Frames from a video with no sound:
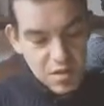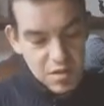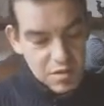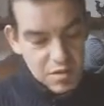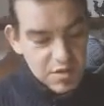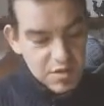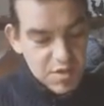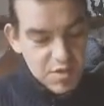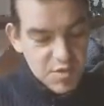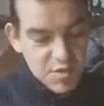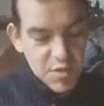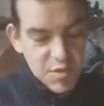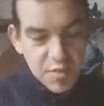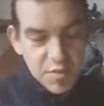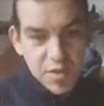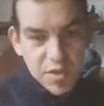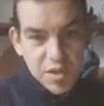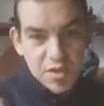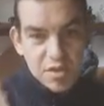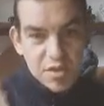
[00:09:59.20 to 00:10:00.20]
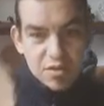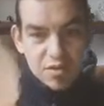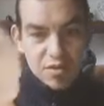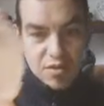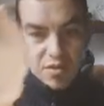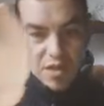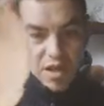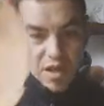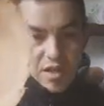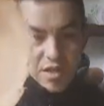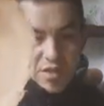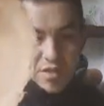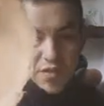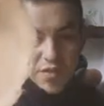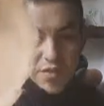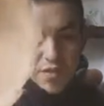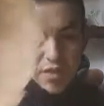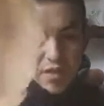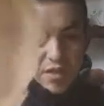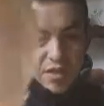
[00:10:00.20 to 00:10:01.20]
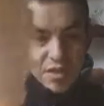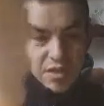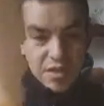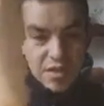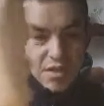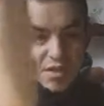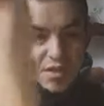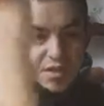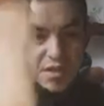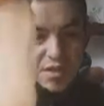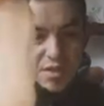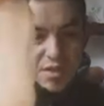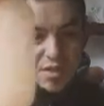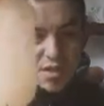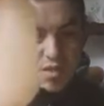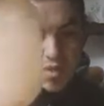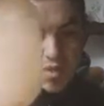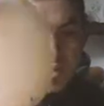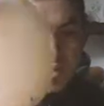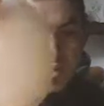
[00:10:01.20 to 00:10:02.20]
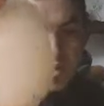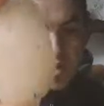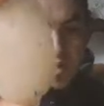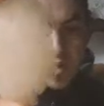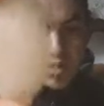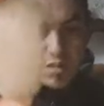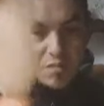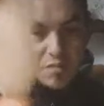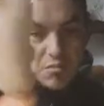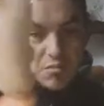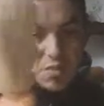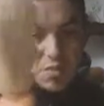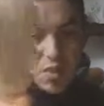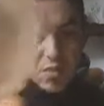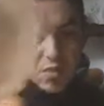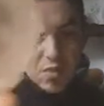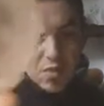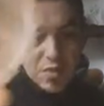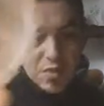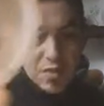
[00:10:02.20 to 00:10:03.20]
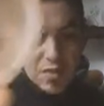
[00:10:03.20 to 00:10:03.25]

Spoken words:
newspaper glue and filling this mold,